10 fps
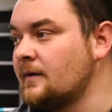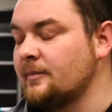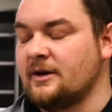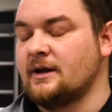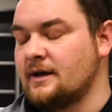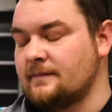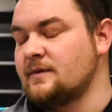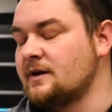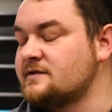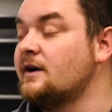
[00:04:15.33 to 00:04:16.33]
I mean,
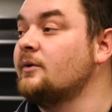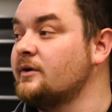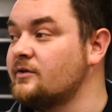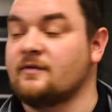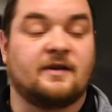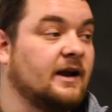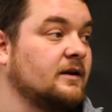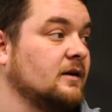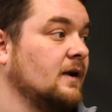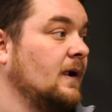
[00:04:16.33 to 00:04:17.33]
the solenoid is off the tank.